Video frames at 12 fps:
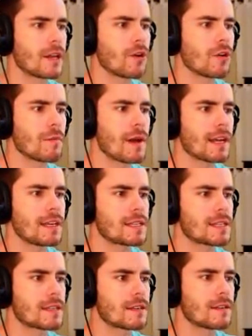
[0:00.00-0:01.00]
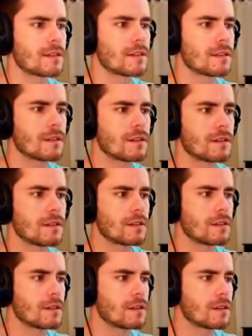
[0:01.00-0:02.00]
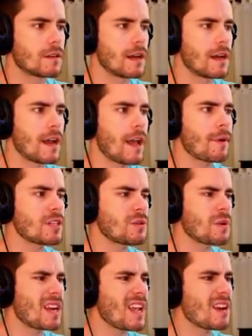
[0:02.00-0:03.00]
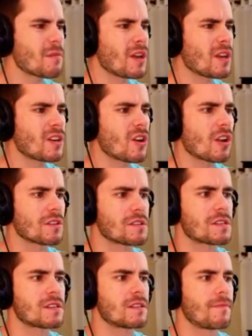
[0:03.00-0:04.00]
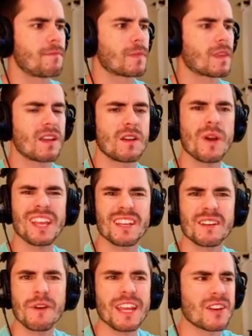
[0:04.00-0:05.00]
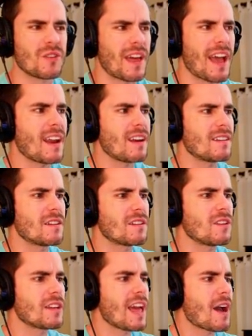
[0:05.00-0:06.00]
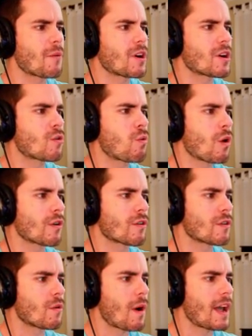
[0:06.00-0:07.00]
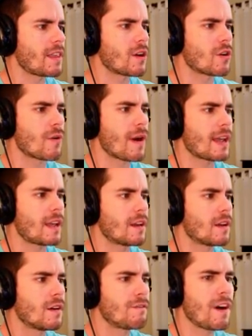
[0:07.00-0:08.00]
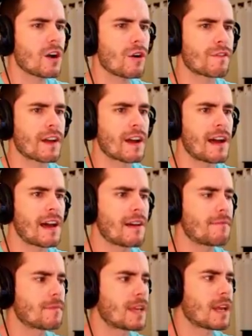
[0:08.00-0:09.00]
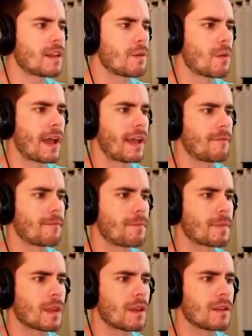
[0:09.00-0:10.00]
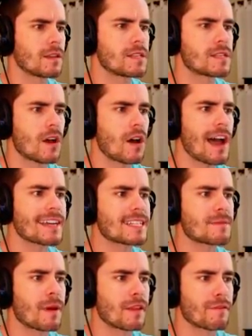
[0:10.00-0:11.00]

Get all the monies. Uh, how much do we need? A million dollars. We can, we can do that. Look at that. We're a quarter of the way there already. Fuck off, car. Getting in the way. This is a heist,